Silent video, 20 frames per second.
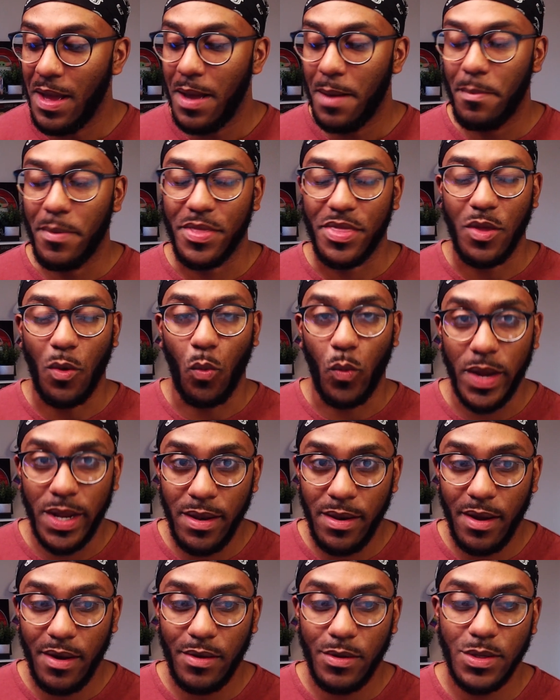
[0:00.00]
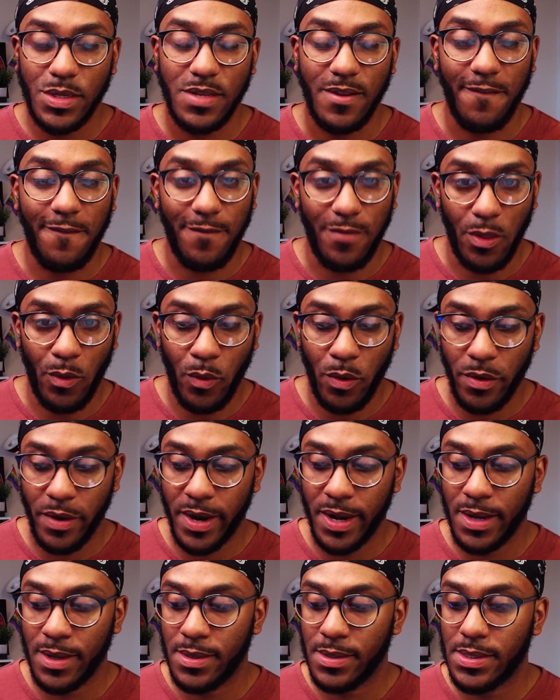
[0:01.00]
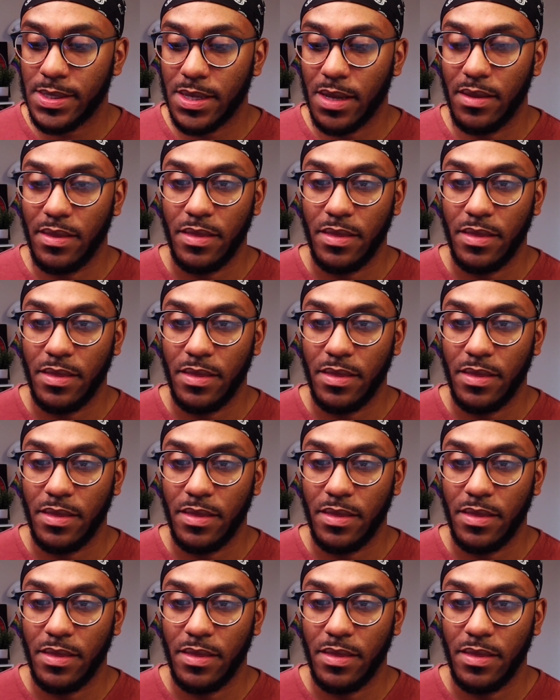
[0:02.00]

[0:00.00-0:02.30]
but the windows, the floorings,